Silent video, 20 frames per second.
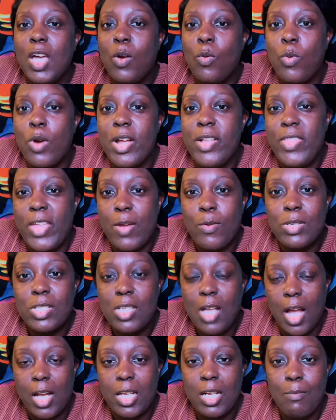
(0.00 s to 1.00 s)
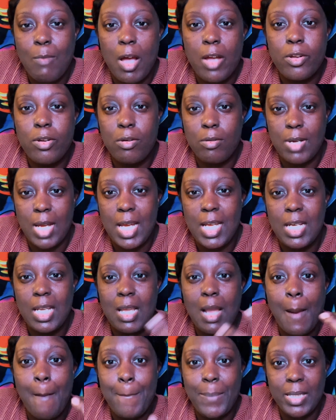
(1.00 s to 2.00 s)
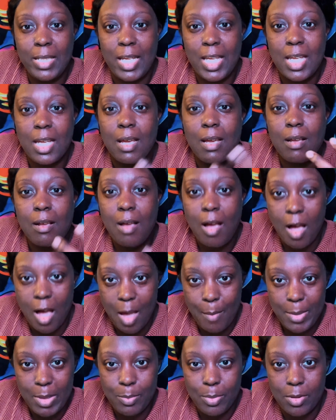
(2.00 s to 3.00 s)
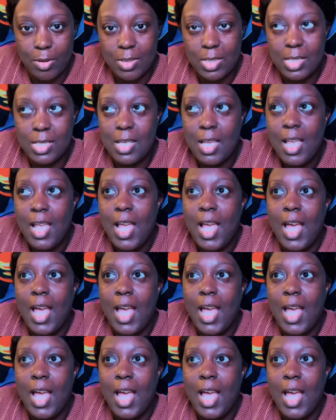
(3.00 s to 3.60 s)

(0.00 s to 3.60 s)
where they were talking about creating blank comic books.